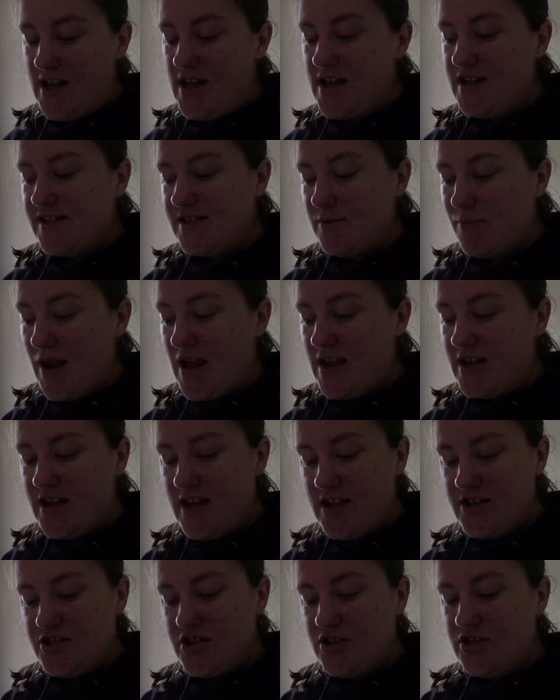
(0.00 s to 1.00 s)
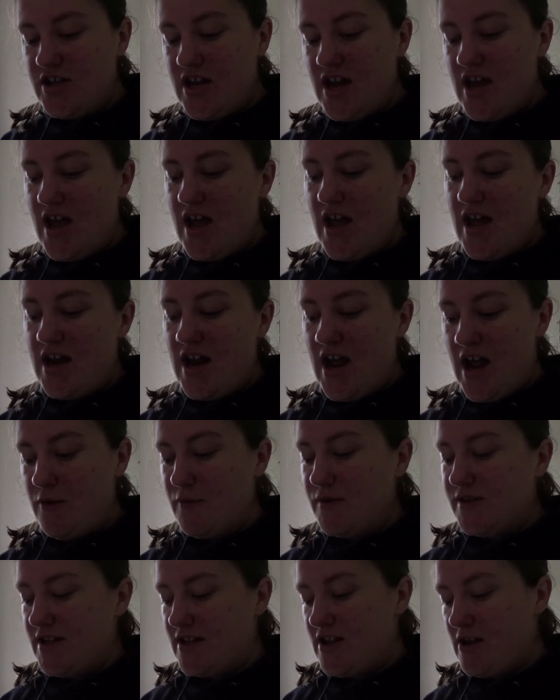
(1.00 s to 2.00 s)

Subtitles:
is the blanket done yet and how is it